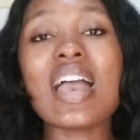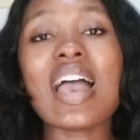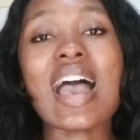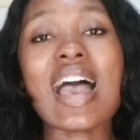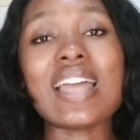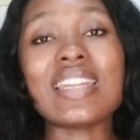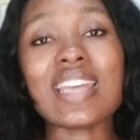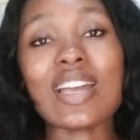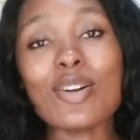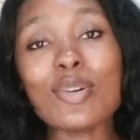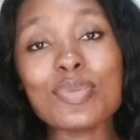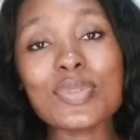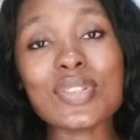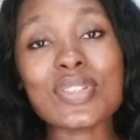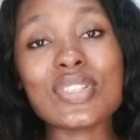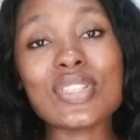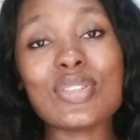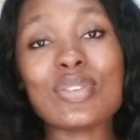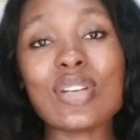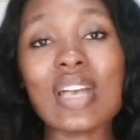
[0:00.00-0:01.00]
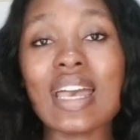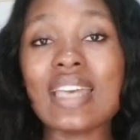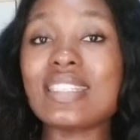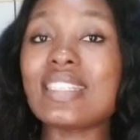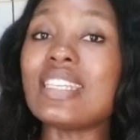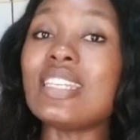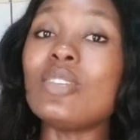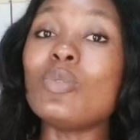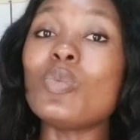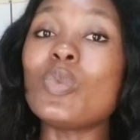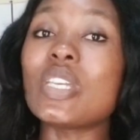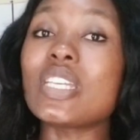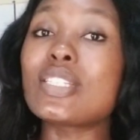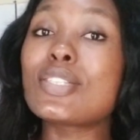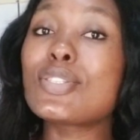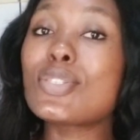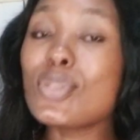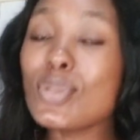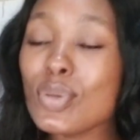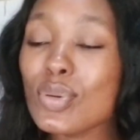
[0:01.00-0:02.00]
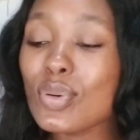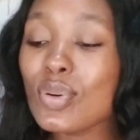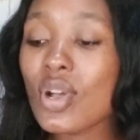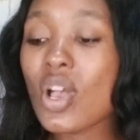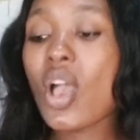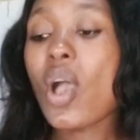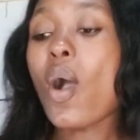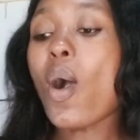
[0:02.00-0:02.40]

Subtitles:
and I hope to see you guys in week 2